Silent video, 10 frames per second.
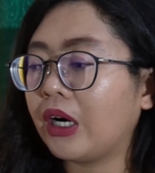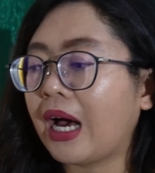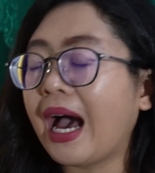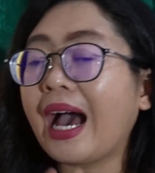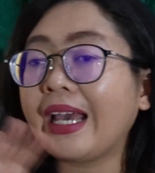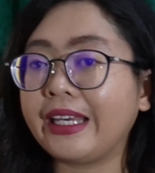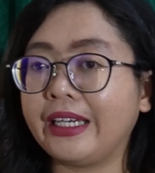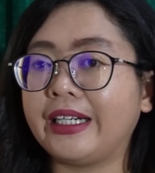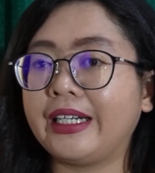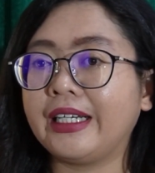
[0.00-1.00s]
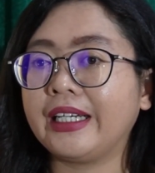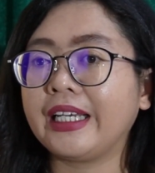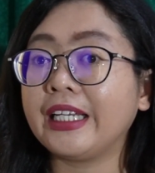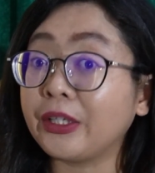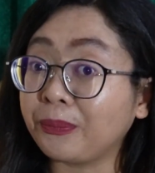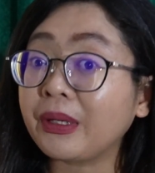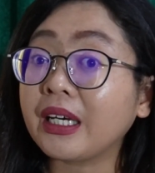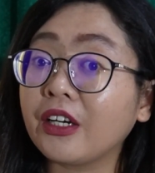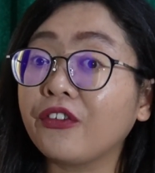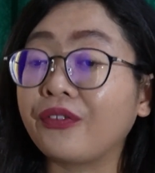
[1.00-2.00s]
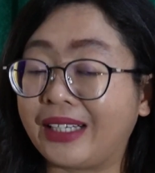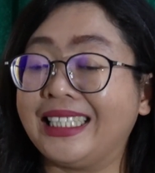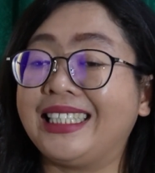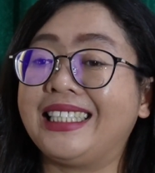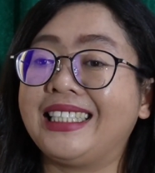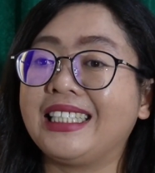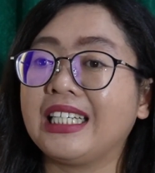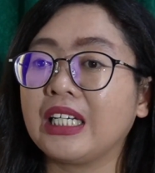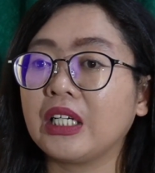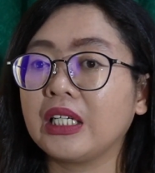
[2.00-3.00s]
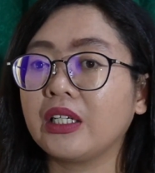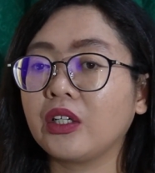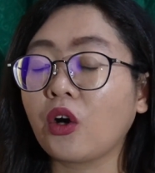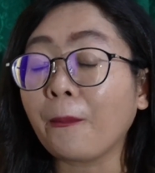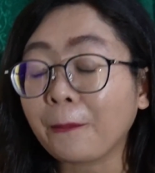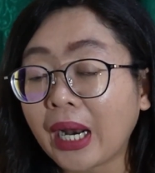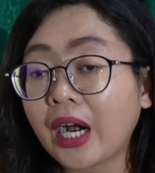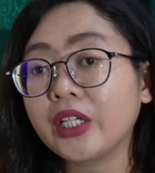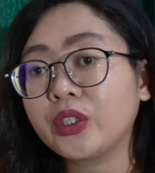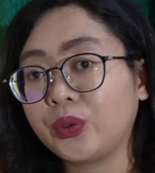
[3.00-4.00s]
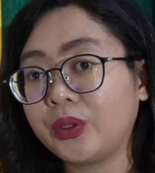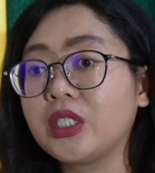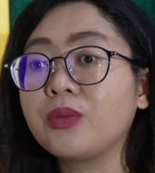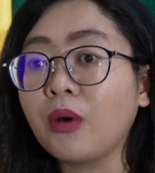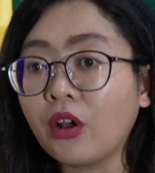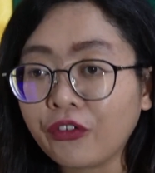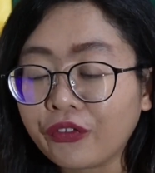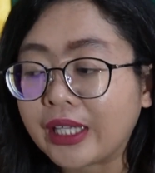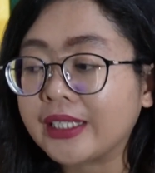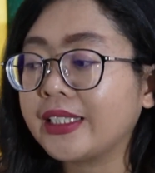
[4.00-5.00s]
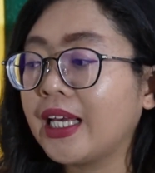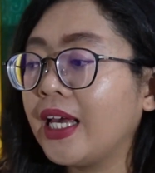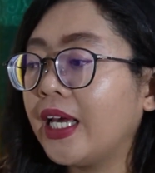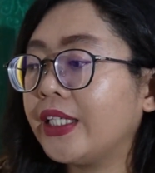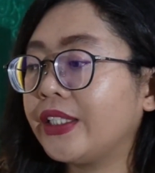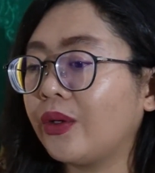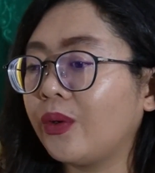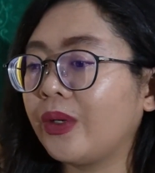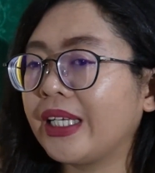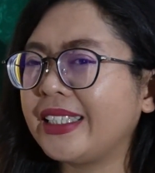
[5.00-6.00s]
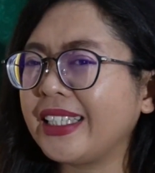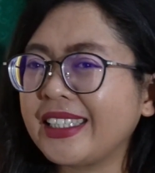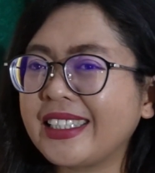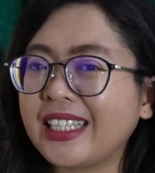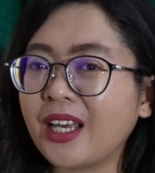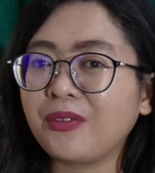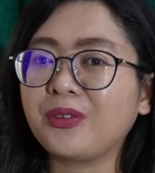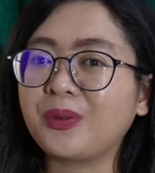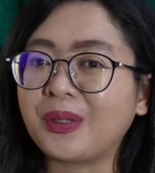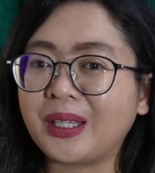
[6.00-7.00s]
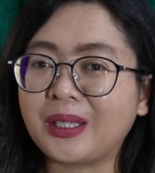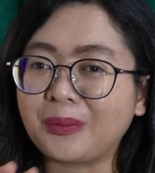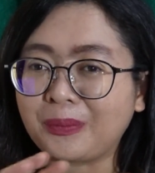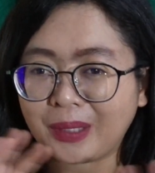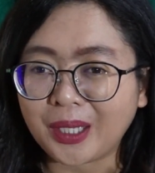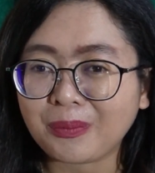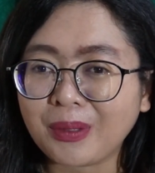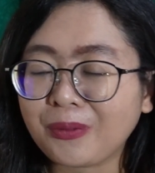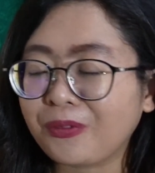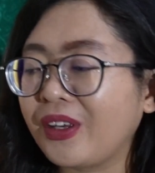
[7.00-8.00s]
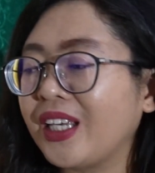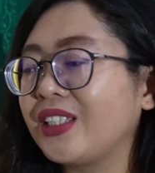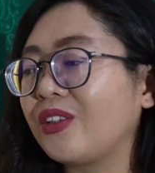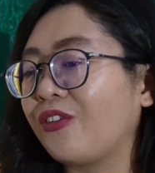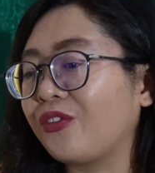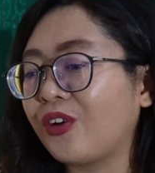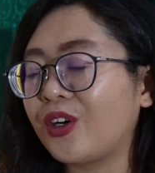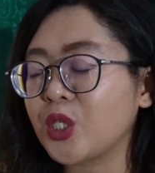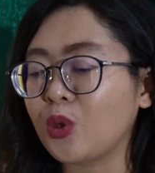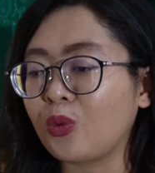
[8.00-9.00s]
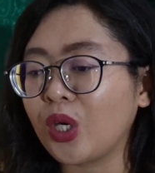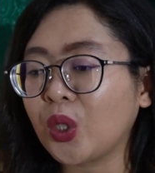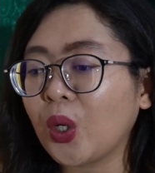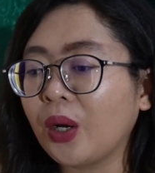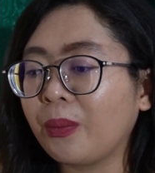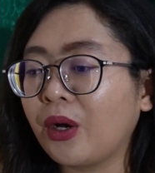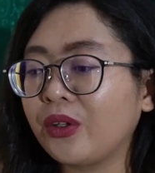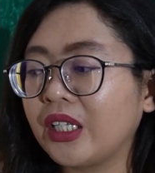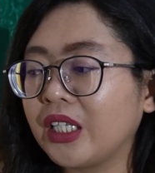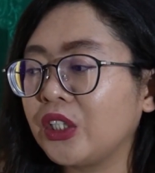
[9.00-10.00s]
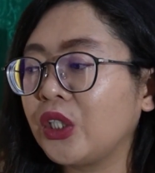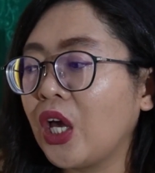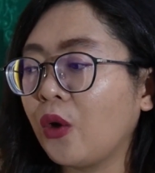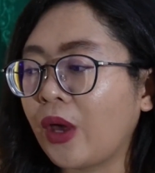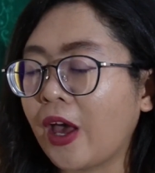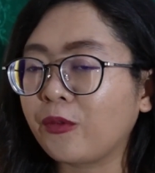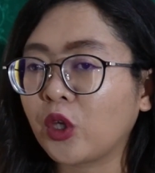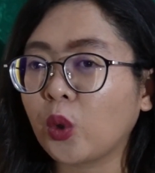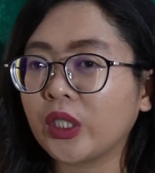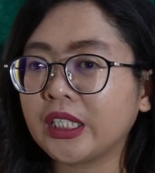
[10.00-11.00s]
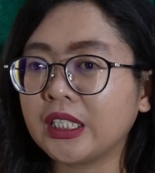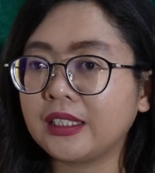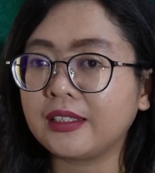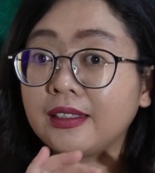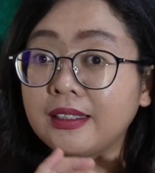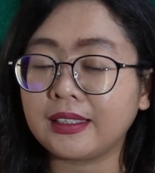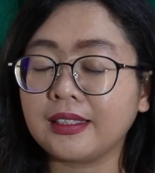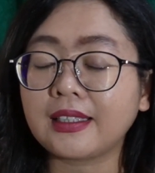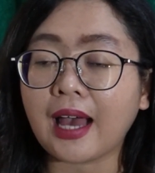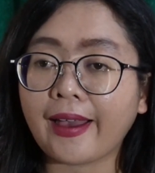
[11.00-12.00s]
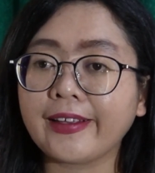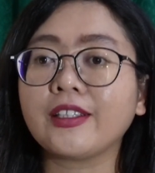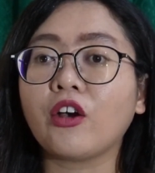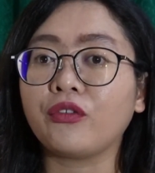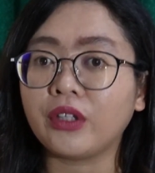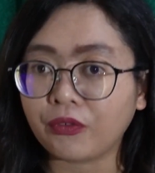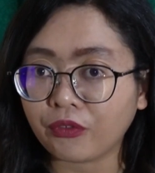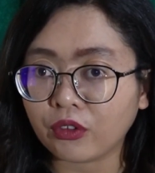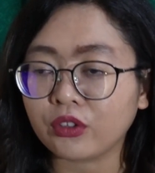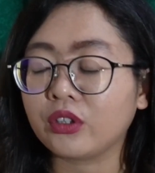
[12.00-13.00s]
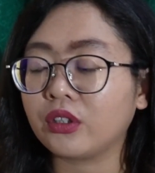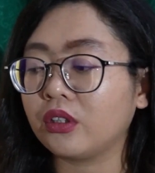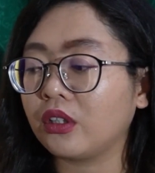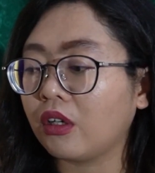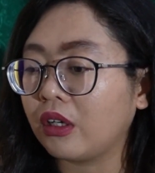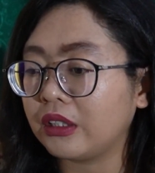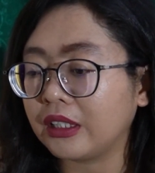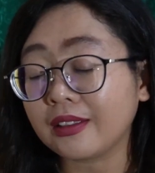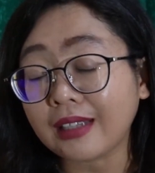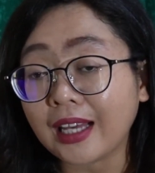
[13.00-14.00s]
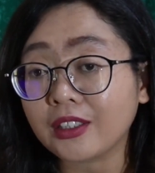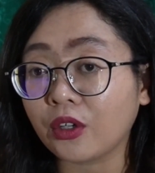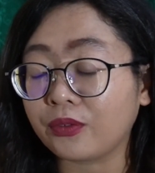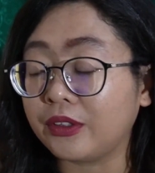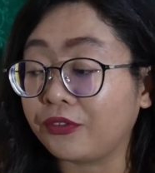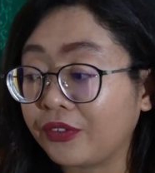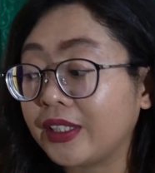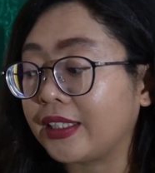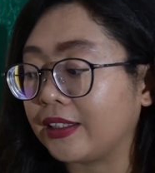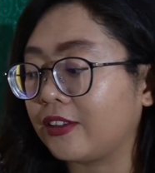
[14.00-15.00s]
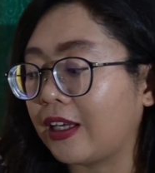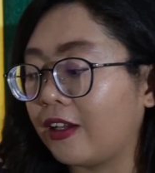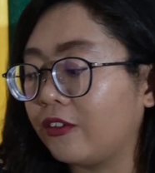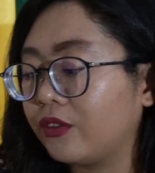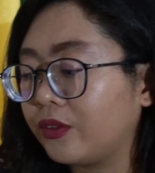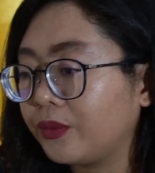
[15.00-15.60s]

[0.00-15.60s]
higher in the bigger fish compared to the small fish. So is it safe to eat a big fish? Of course, when we talk about this, we have to consider the size of the food, the size of the fish itself.